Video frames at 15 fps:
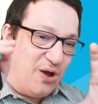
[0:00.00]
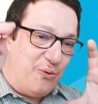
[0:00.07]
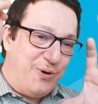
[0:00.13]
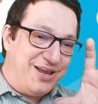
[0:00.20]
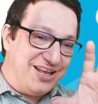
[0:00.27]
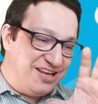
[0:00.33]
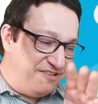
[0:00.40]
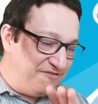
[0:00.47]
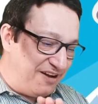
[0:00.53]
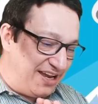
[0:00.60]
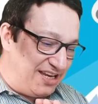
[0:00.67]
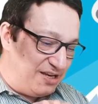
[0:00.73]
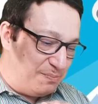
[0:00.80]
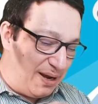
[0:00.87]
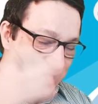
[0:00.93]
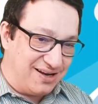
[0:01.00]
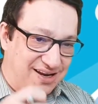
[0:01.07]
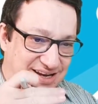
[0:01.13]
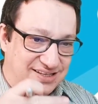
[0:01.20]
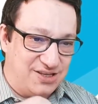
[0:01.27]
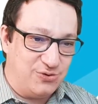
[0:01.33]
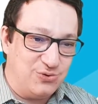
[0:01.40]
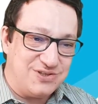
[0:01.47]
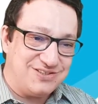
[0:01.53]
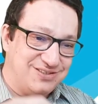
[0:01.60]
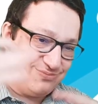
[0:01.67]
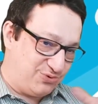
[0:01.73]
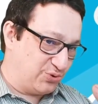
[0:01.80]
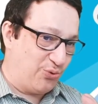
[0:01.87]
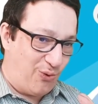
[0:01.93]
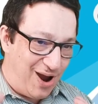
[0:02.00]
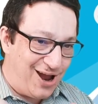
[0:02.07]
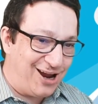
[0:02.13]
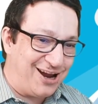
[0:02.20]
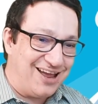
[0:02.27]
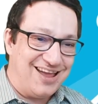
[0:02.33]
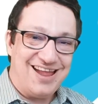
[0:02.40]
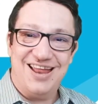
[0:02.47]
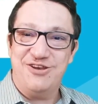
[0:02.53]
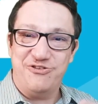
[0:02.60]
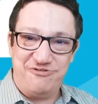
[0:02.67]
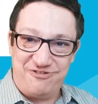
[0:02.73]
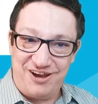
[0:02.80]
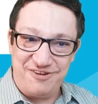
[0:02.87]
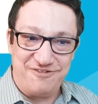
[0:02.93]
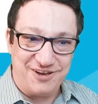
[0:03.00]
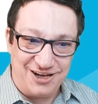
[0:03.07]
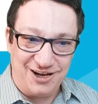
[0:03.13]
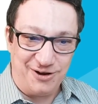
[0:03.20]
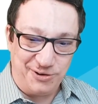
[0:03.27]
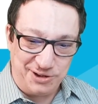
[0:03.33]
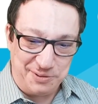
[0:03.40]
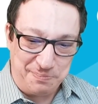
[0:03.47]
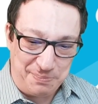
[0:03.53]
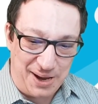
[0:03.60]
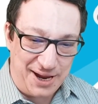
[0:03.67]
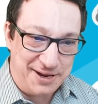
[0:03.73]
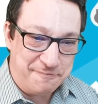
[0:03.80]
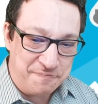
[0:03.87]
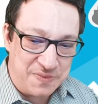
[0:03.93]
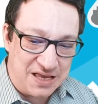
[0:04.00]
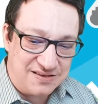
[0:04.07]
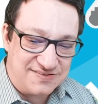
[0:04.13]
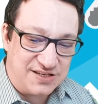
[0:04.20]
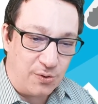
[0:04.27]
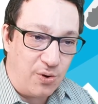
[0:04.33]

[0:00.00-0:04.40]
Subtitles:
we can divide it by radius square and we figure out the pi. So